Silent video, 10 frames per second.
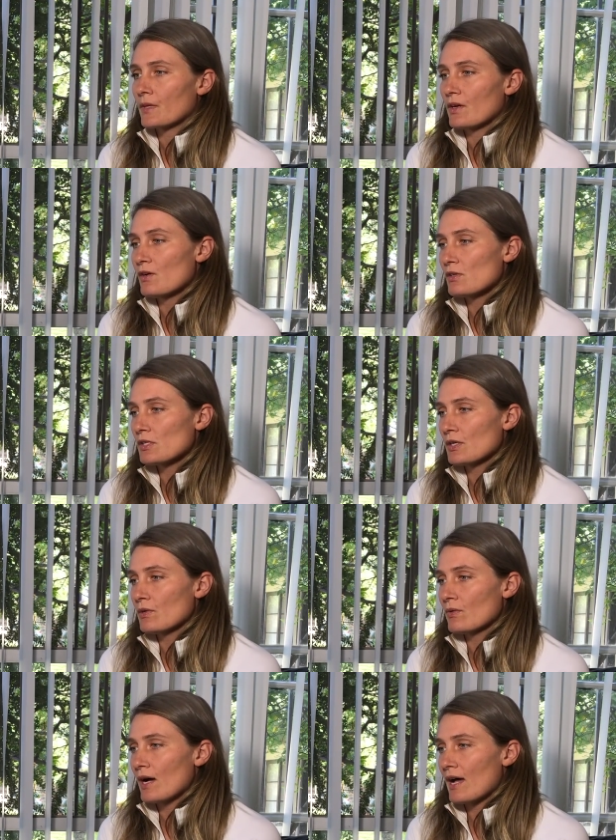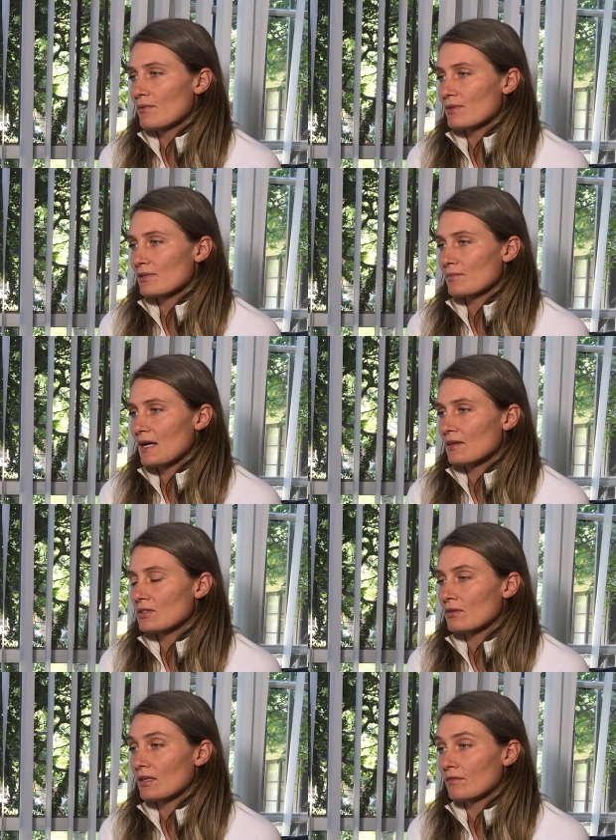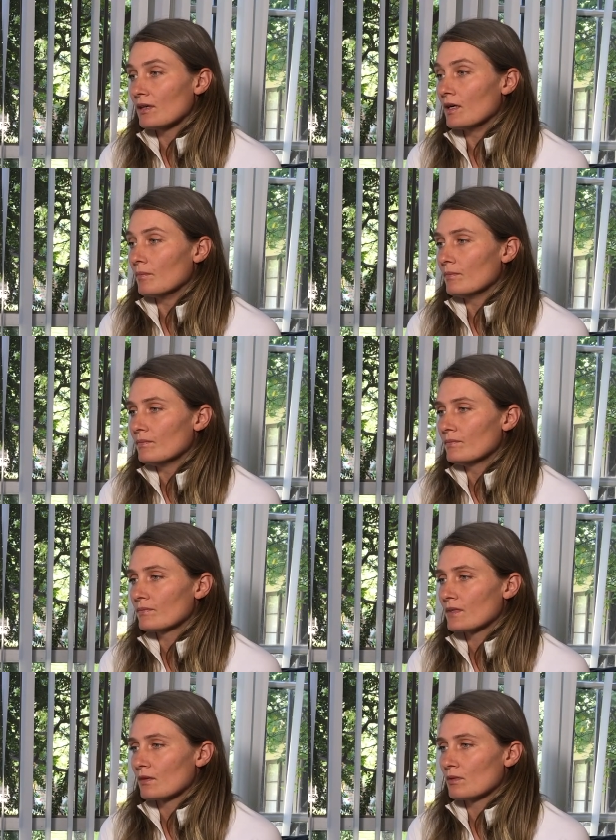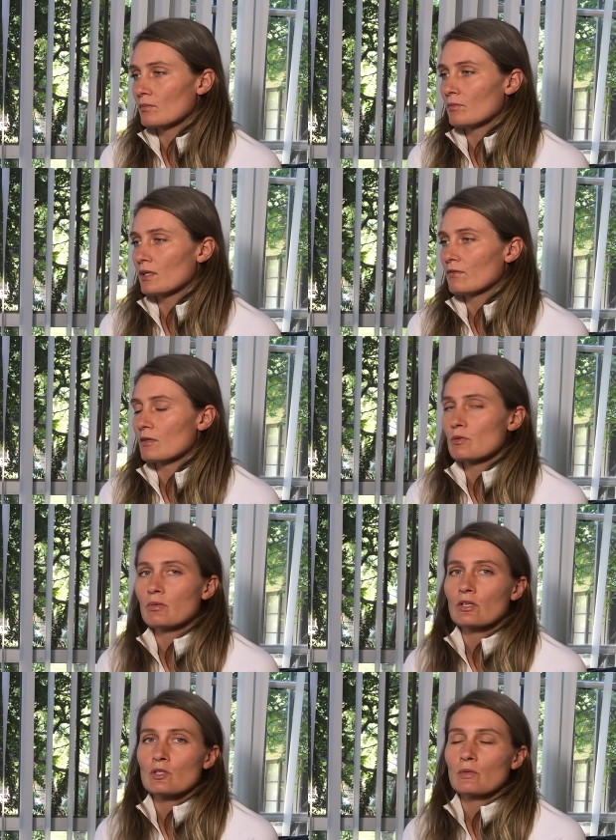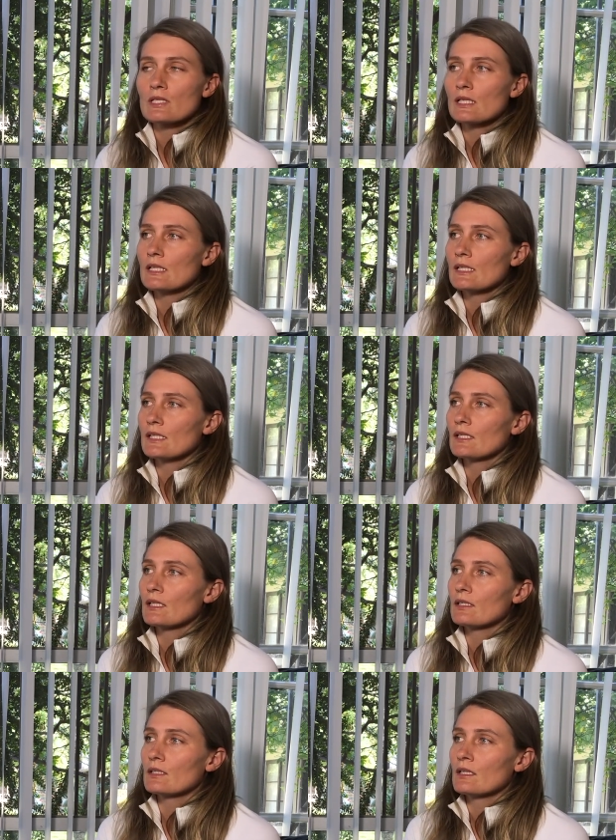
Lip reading: Also, I was about to give up with butt flips, because once I landed it